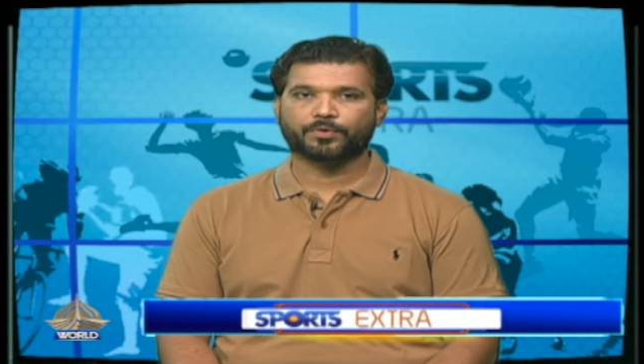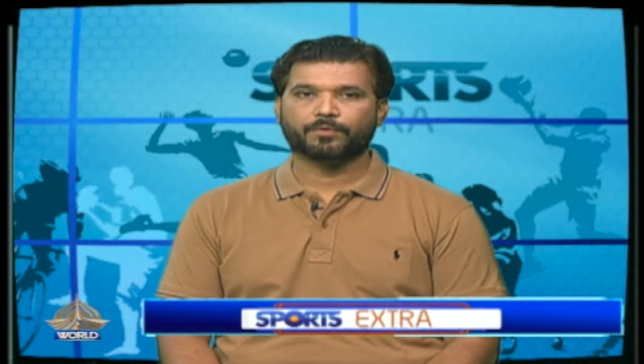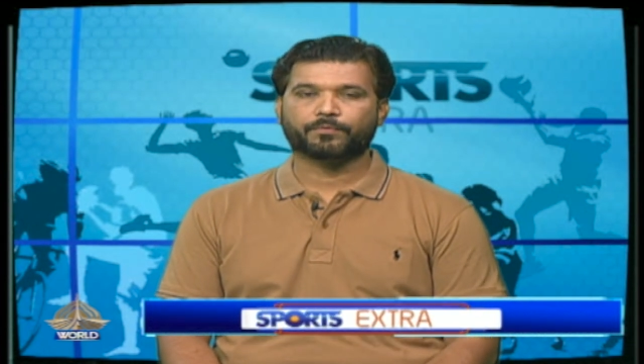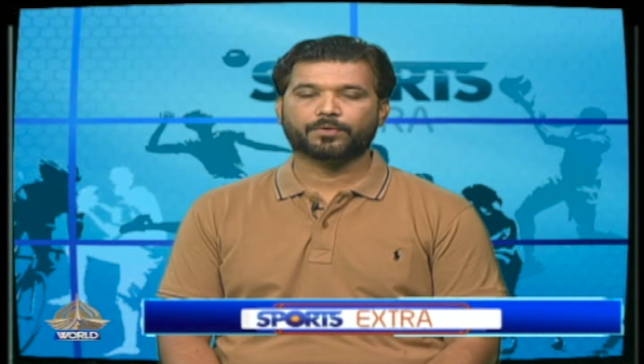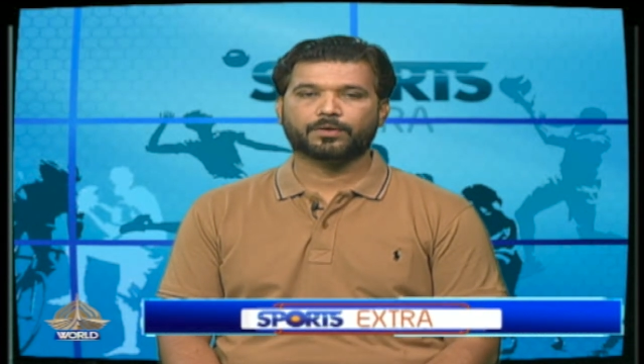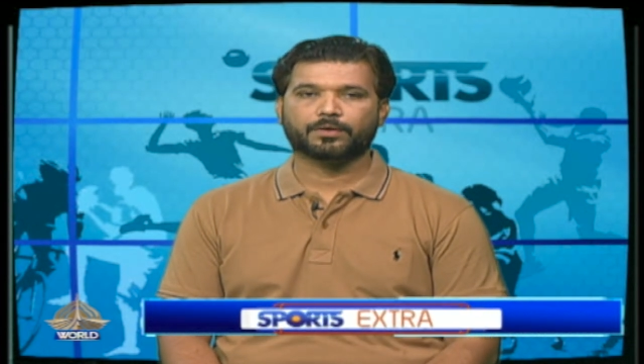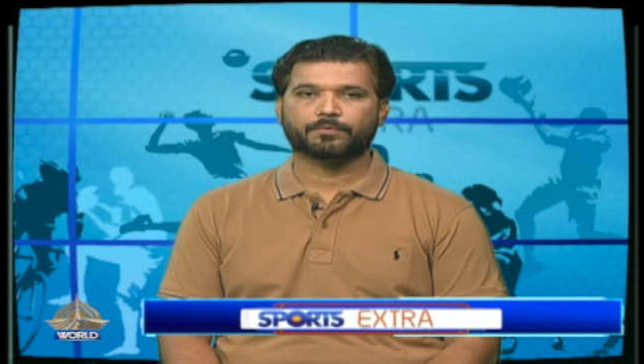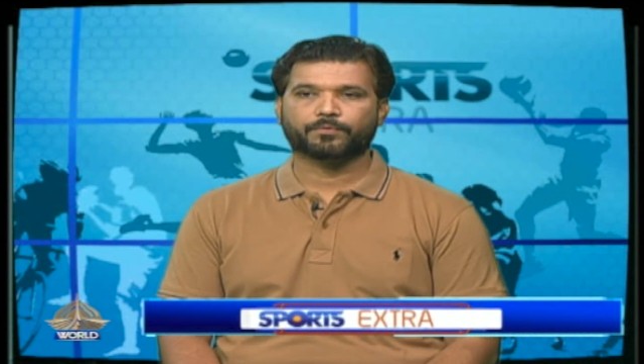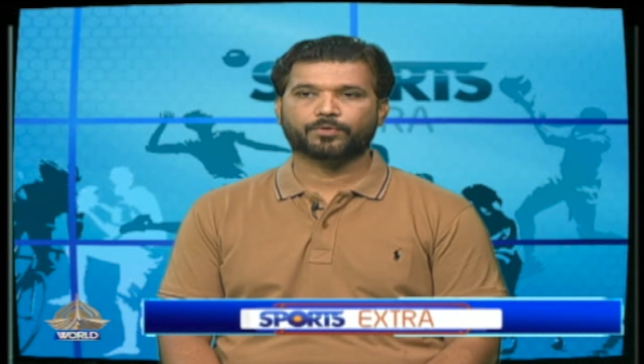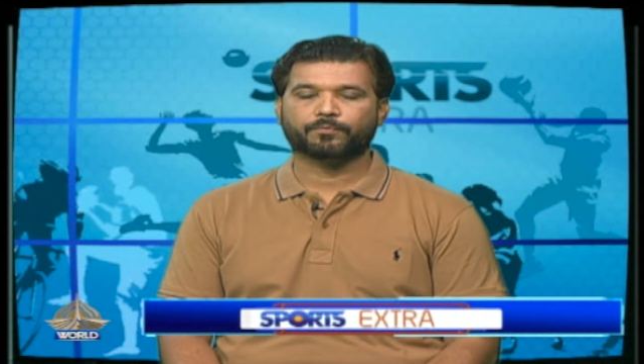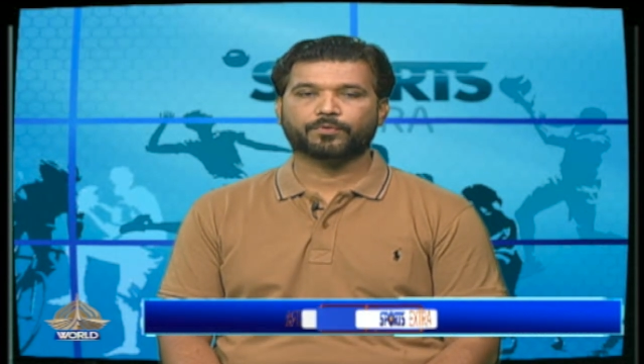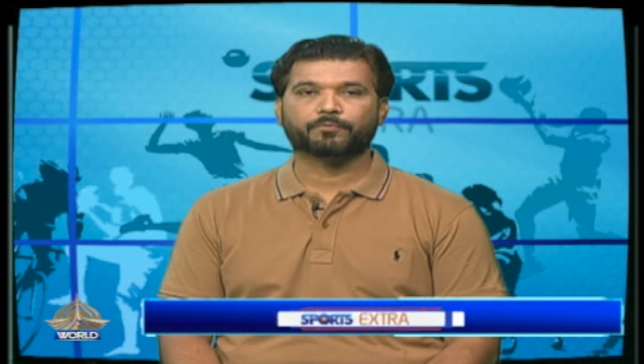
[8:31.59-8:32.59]

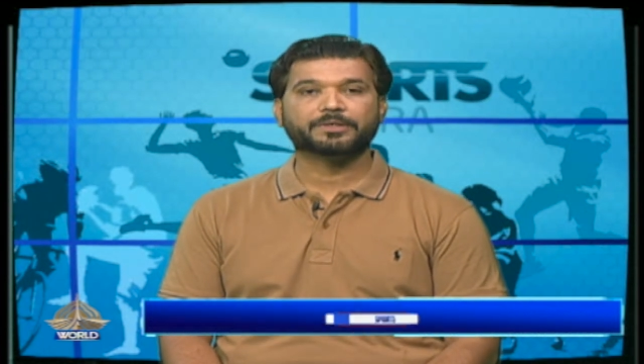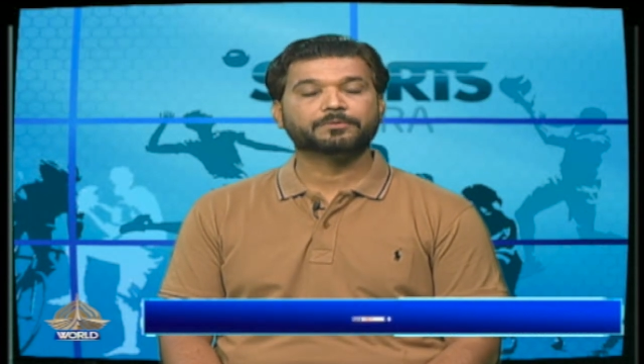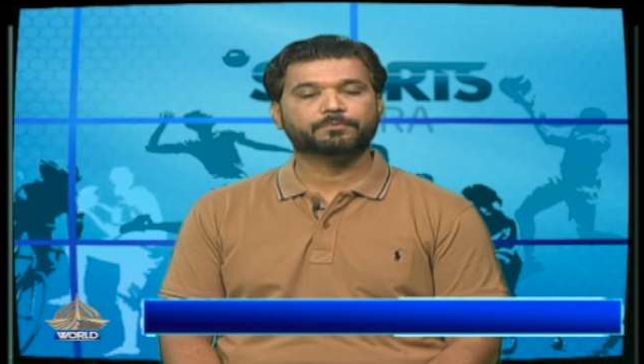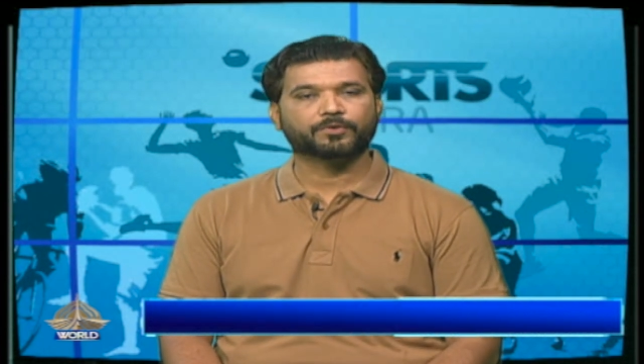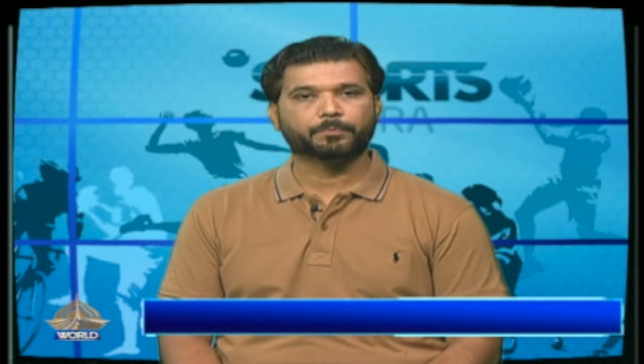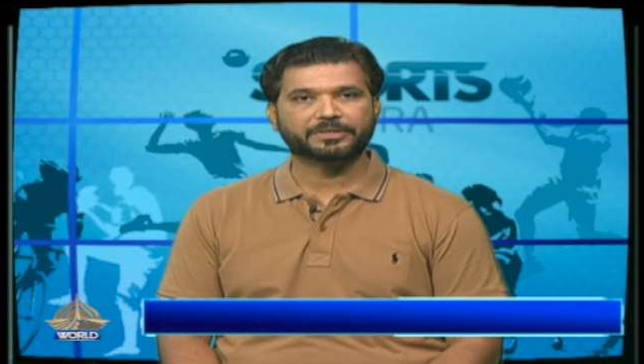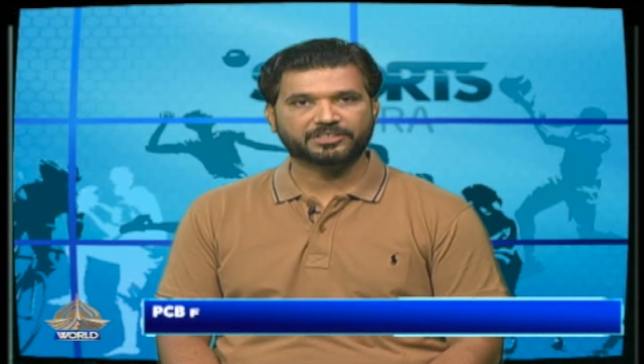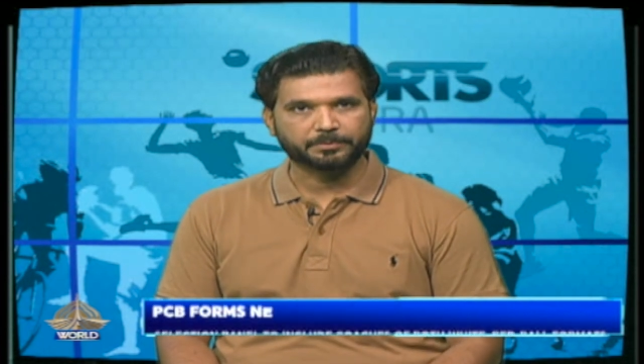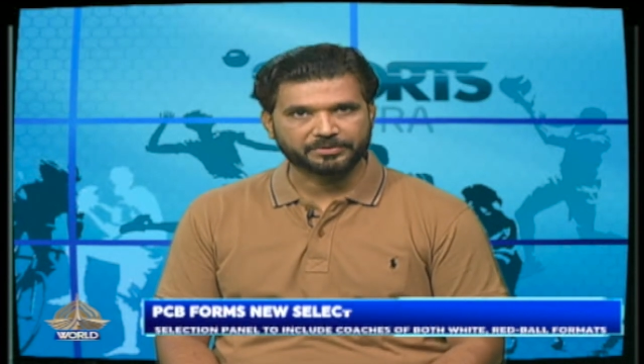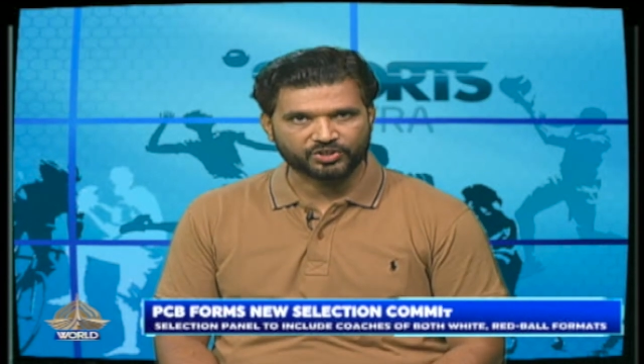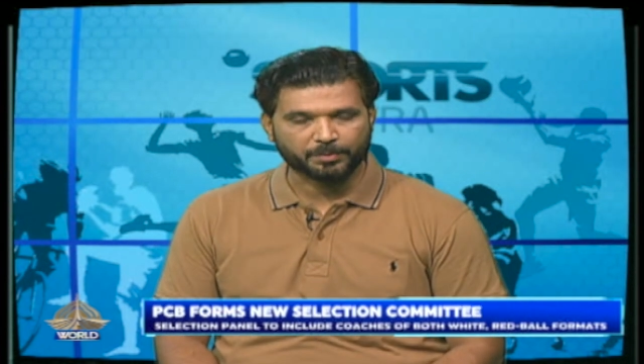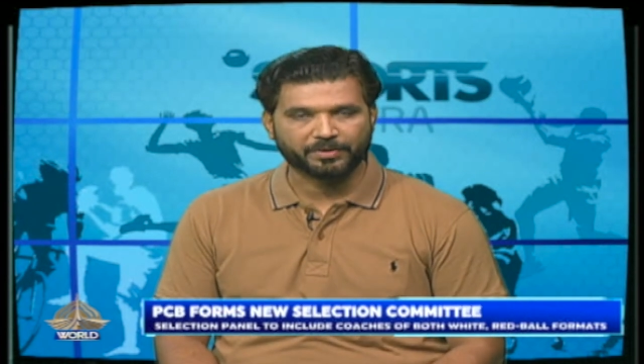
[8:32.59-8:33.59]

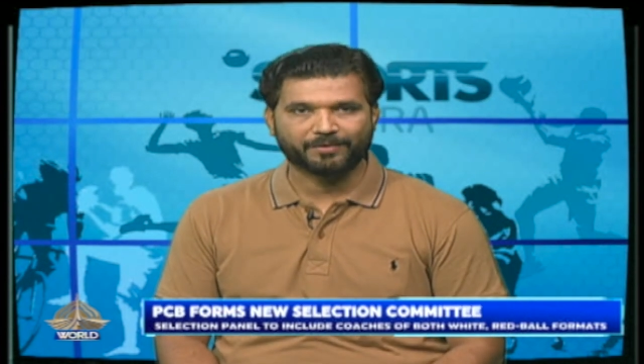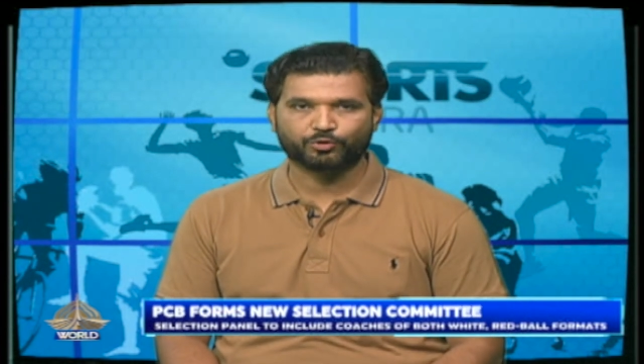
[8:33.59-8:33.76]
PCB chairman,